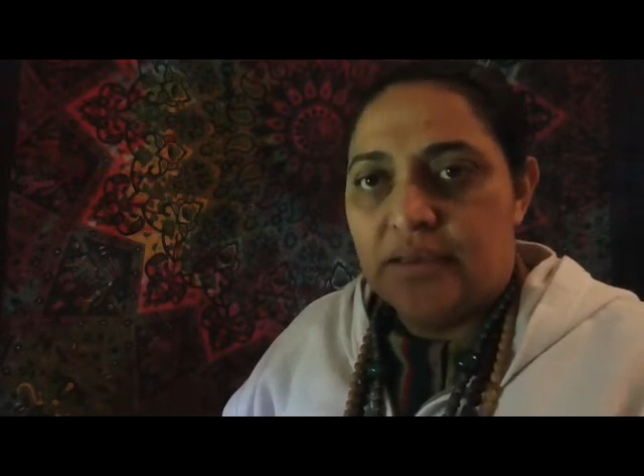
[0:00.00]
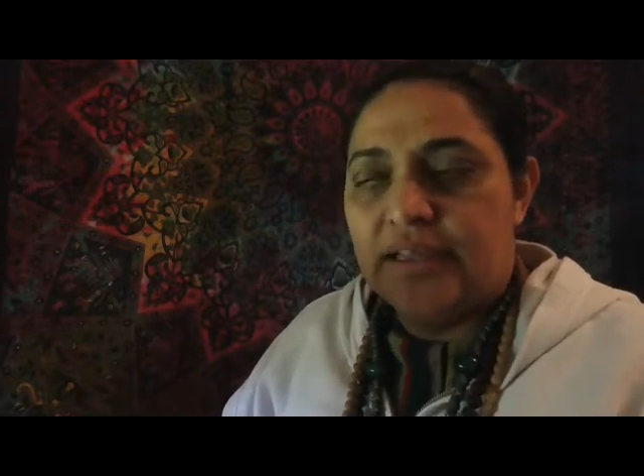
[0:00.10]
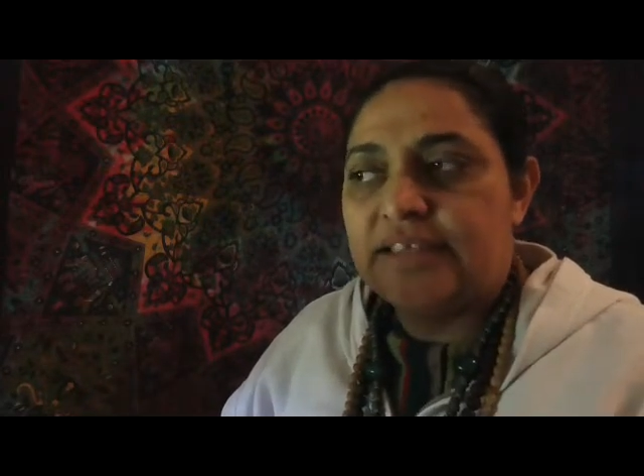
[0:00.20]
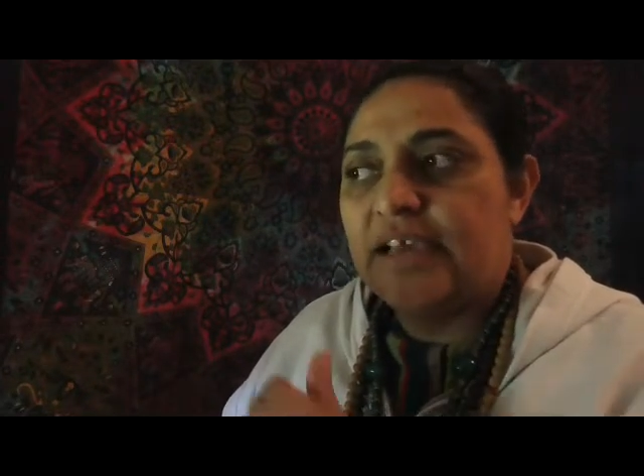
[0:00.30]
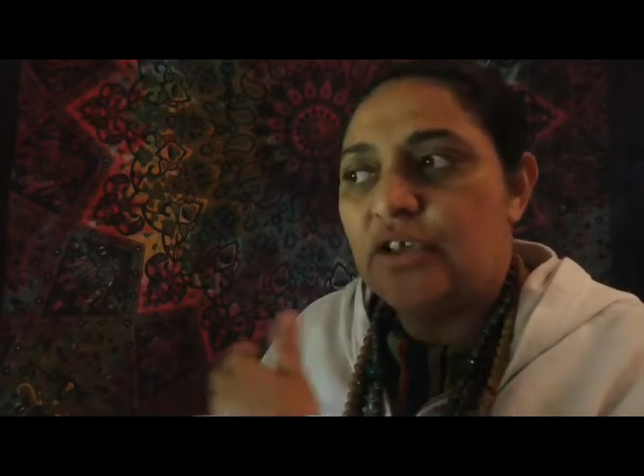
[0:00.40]

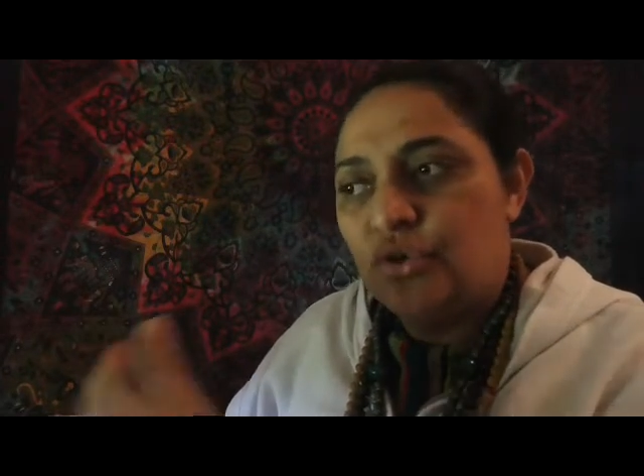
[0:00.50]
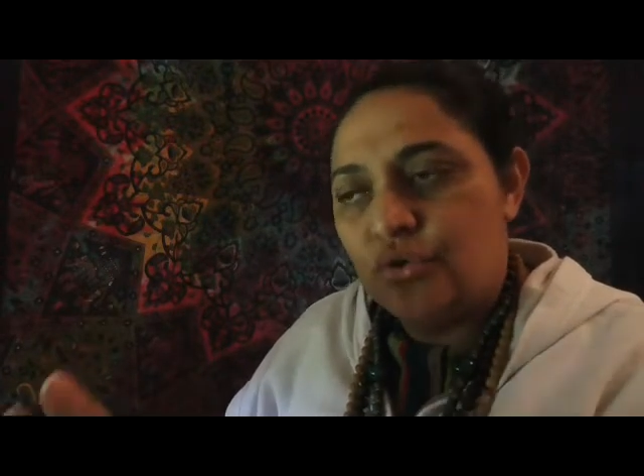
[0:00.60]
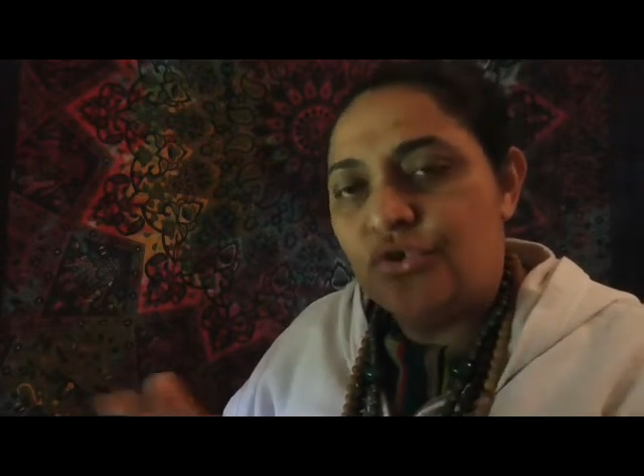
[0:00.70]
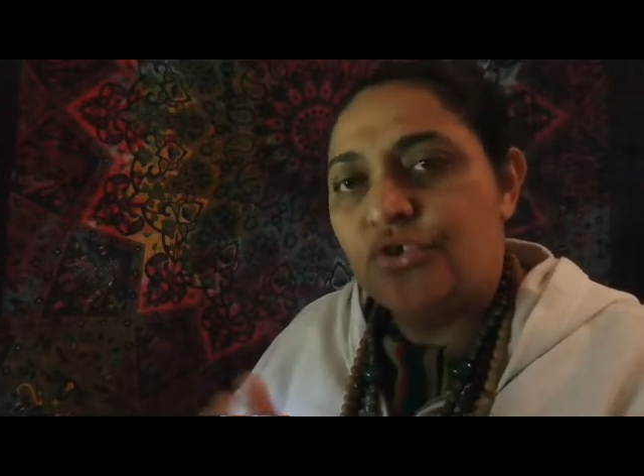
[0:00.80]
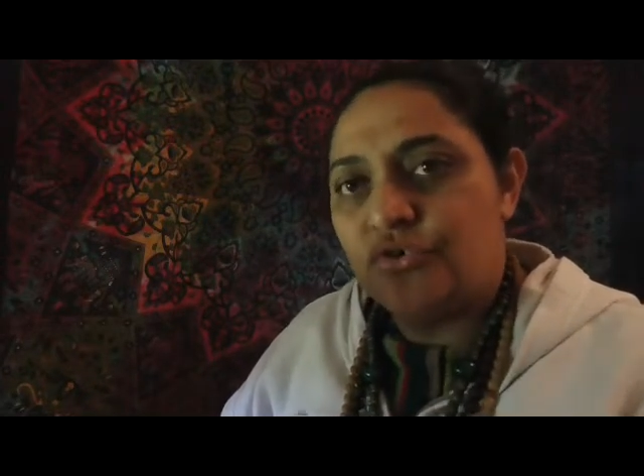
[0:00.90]
That's how
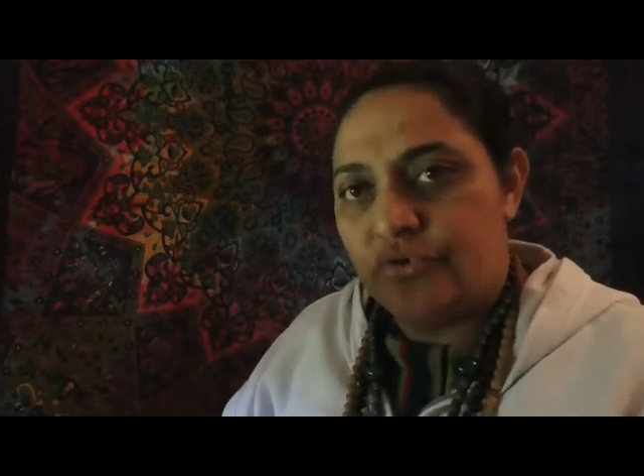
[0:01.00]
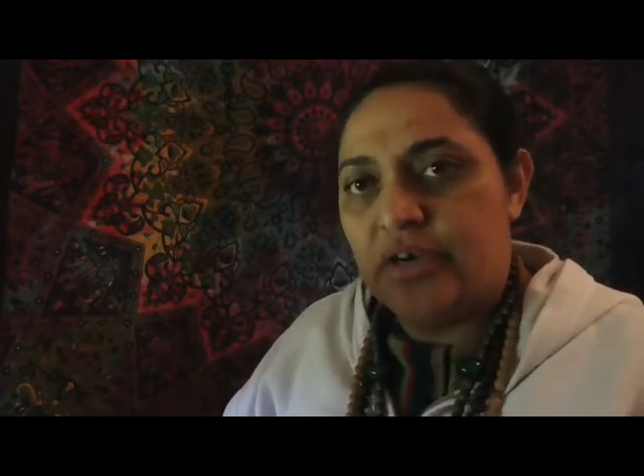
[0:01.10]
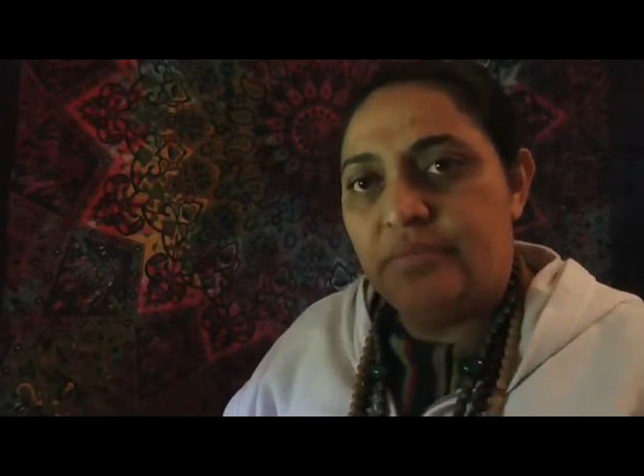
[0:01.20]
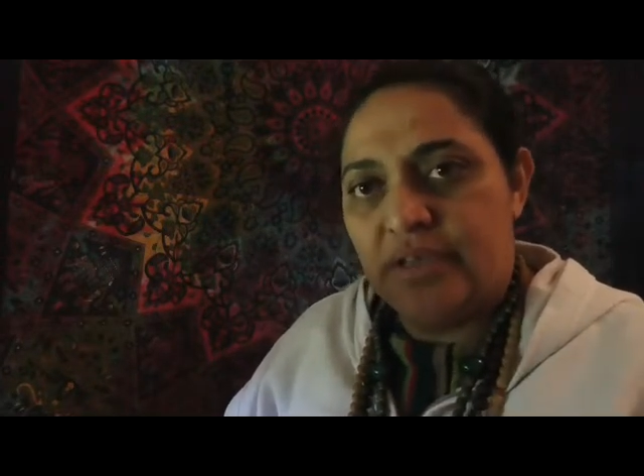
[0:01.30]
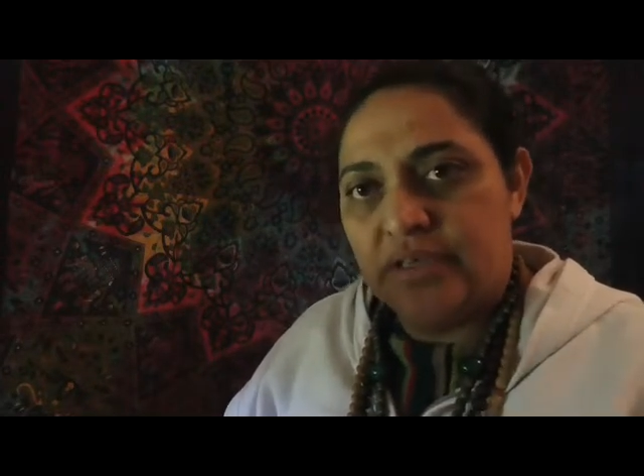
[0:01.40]
you should
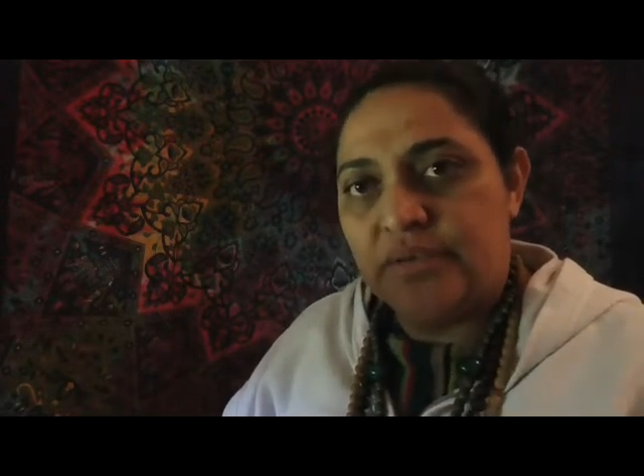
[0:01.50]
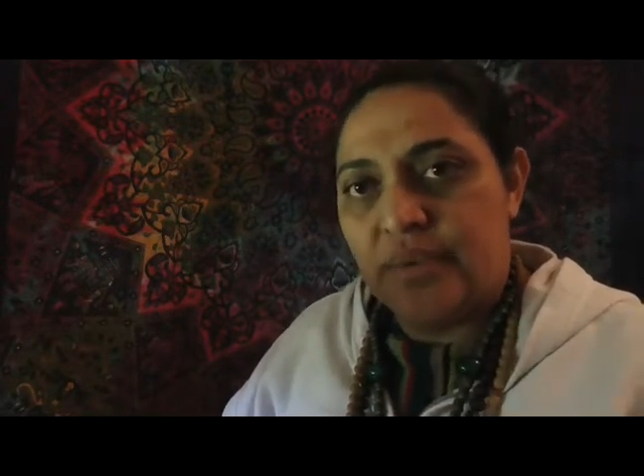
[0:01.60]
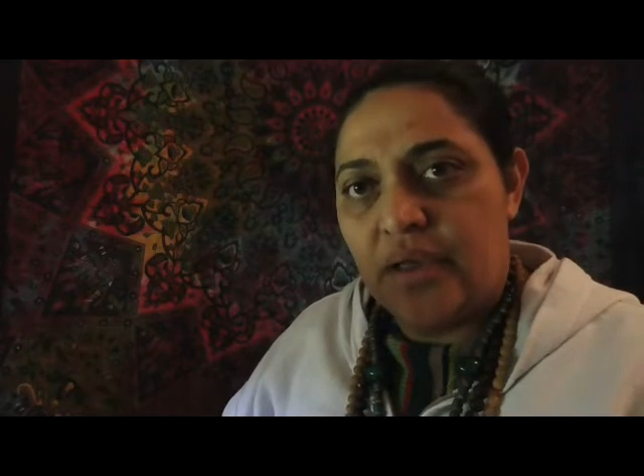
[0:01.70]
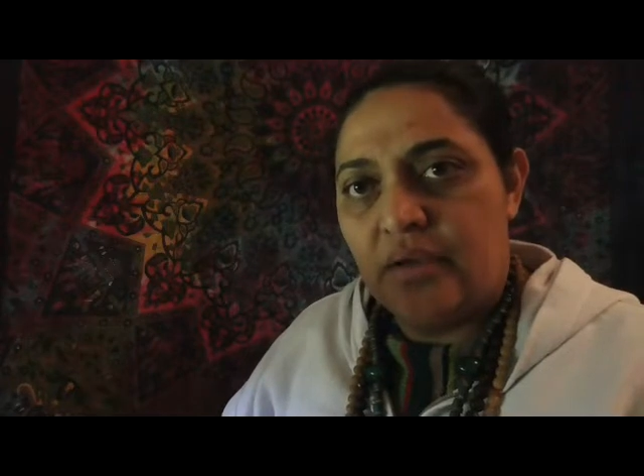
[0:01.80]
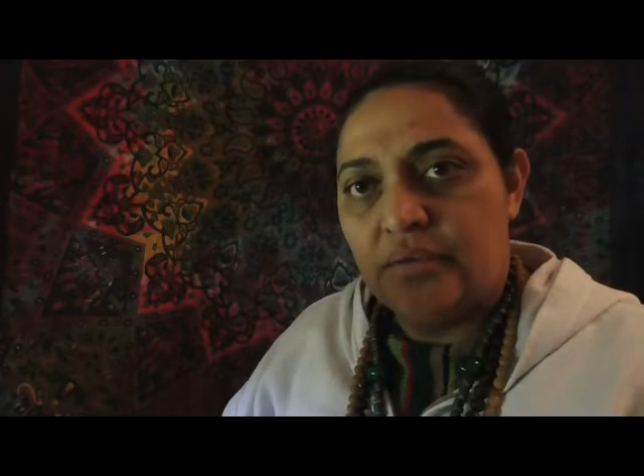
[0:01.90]
treat me as
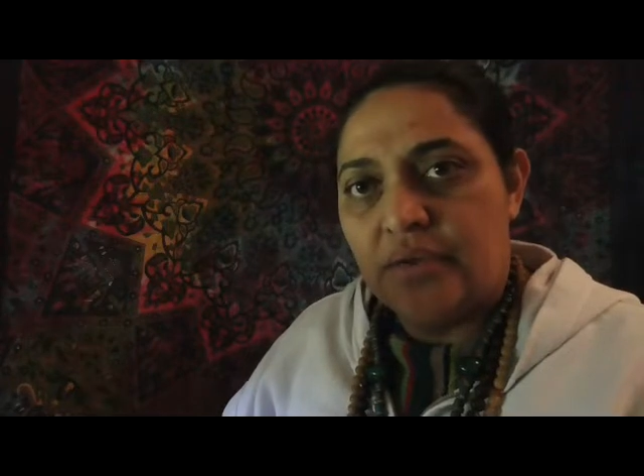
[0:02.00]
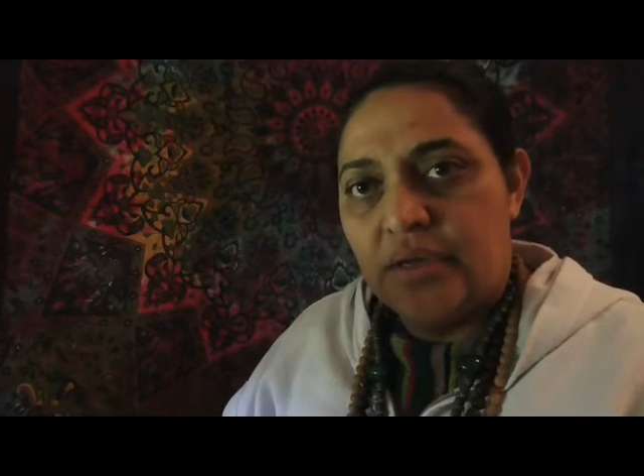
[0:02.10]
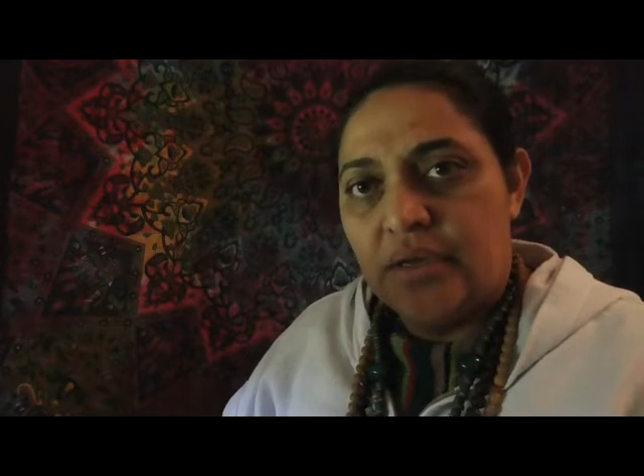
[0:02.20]
well.